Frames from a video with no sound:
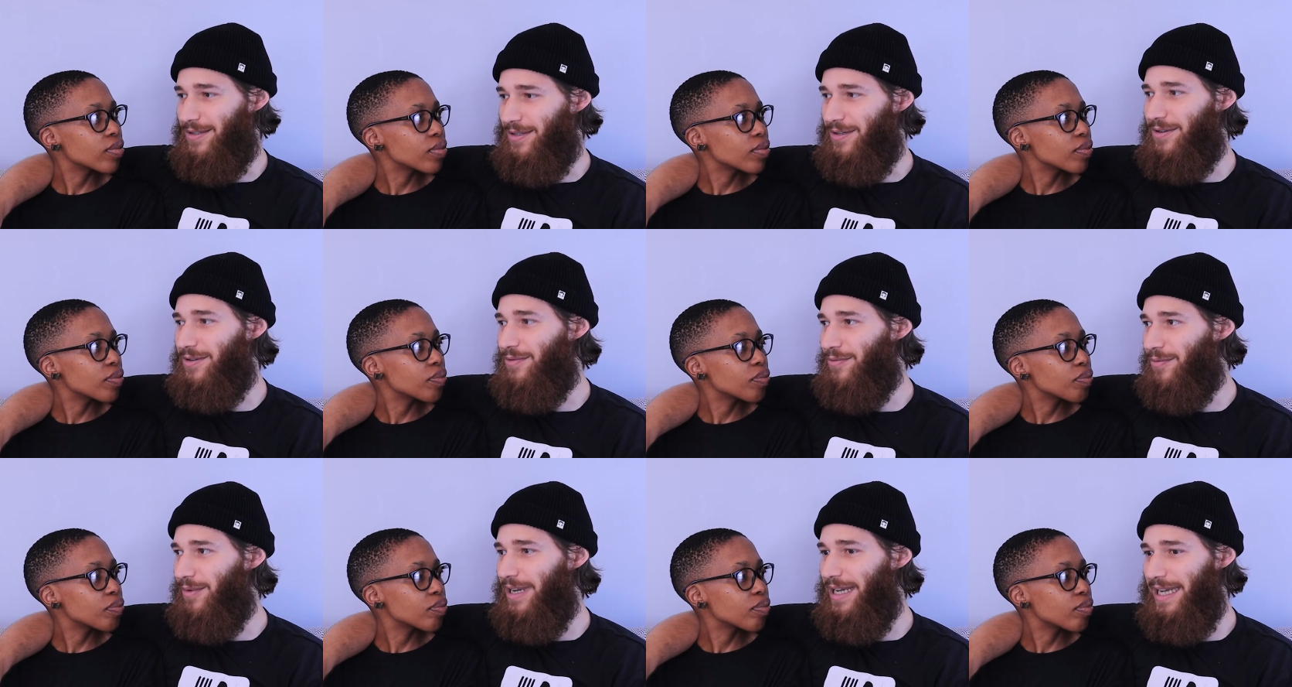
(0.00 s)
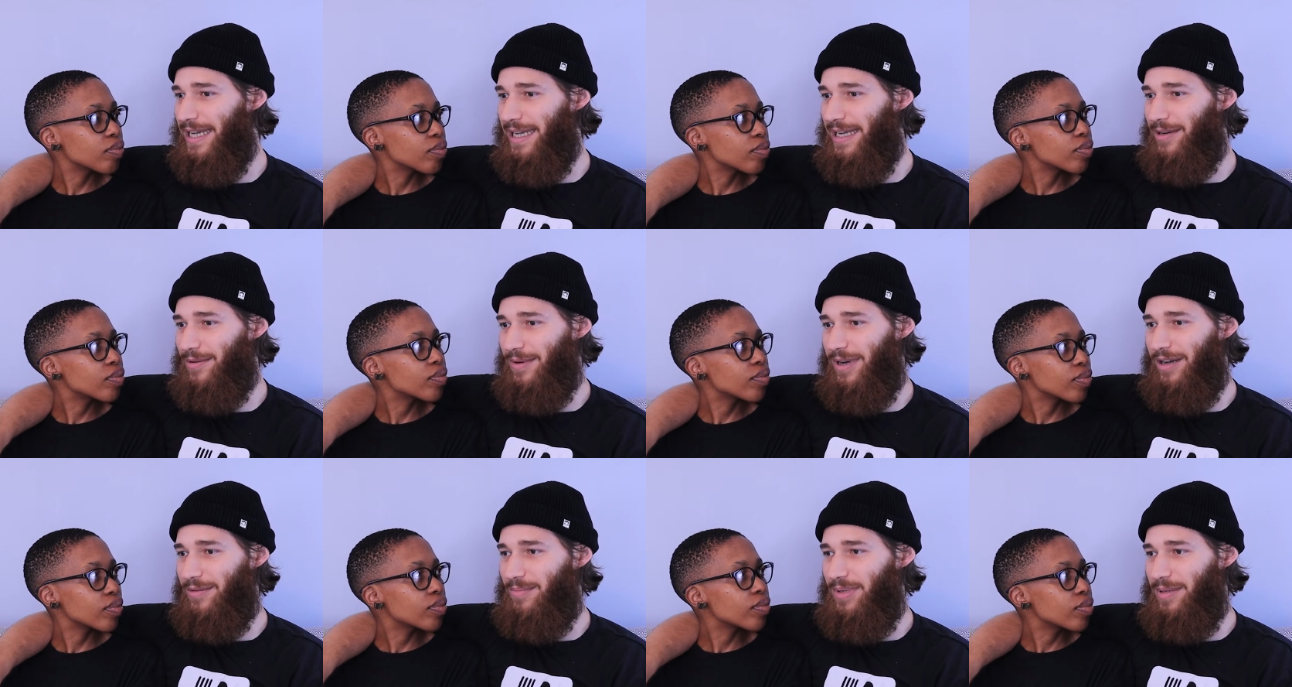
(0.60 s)
Speaker 1: certain way
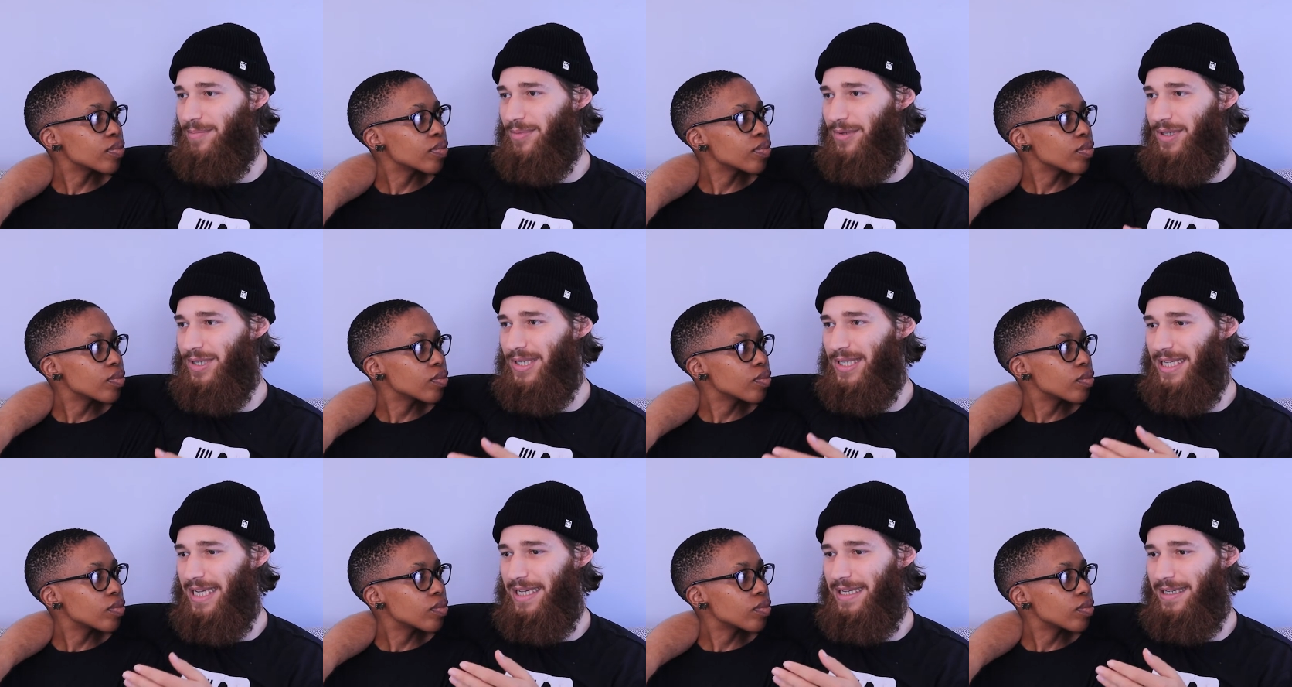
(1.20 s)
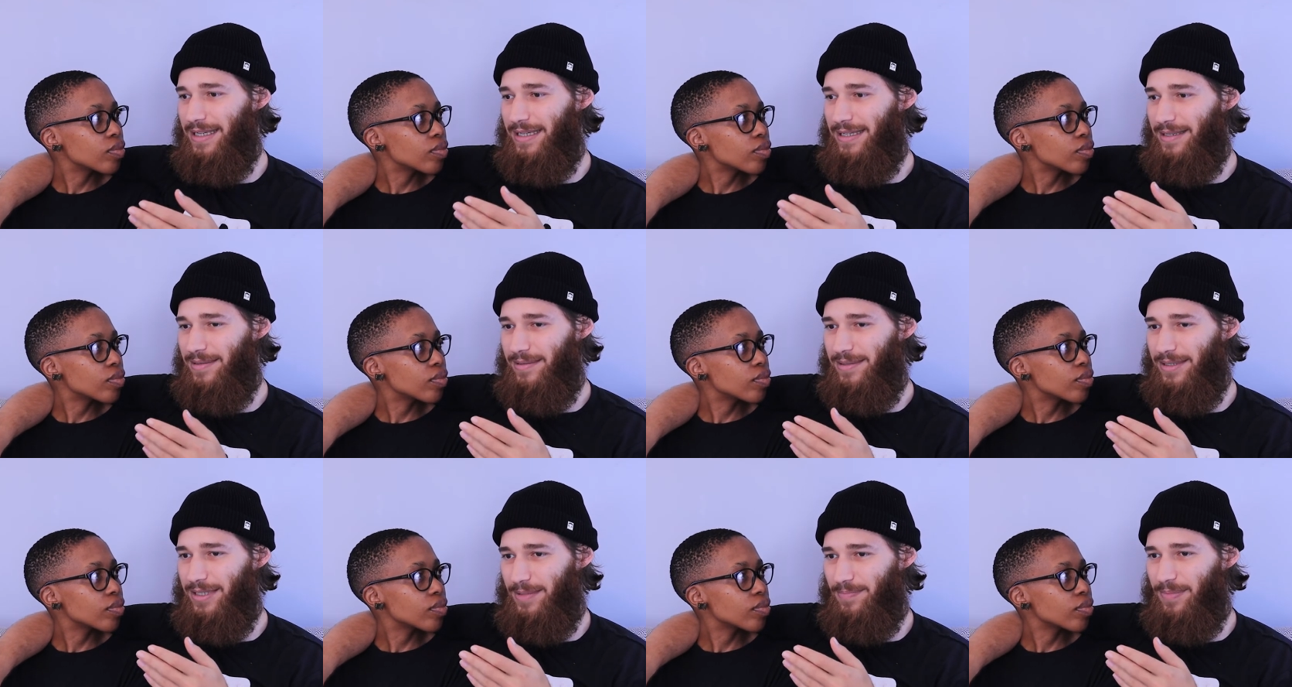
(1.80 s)
around people. You just had to
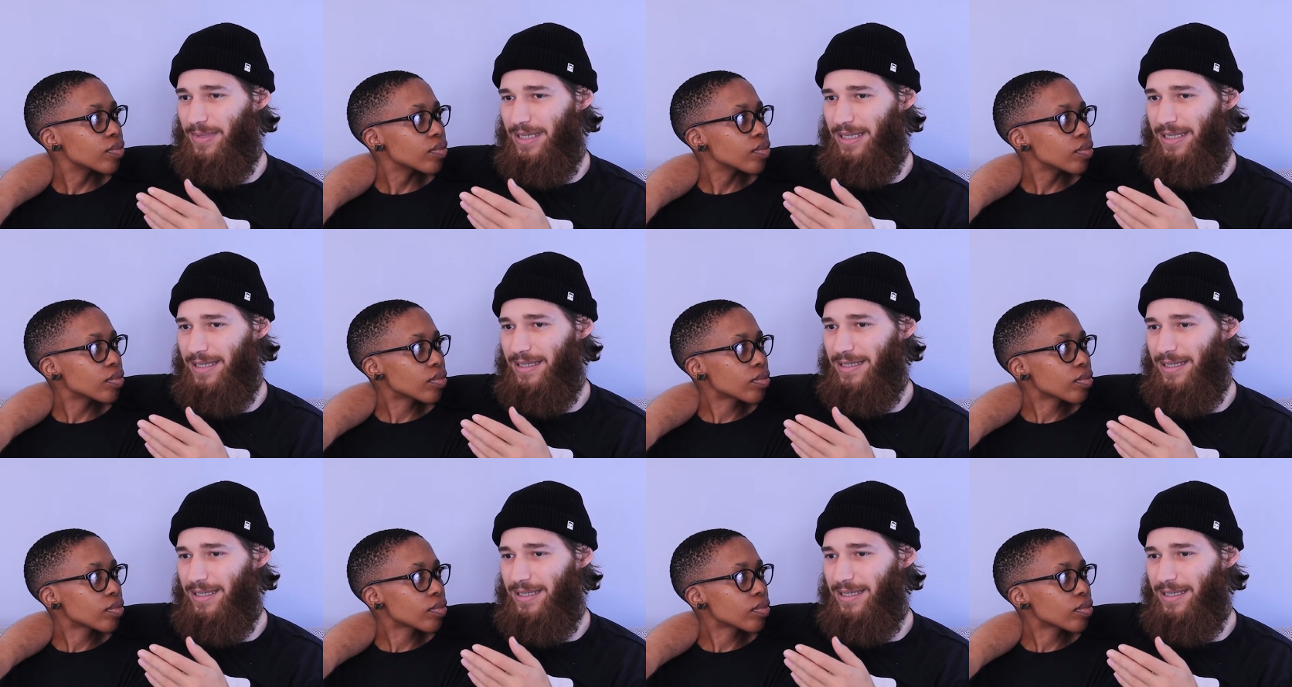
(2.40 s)
just be,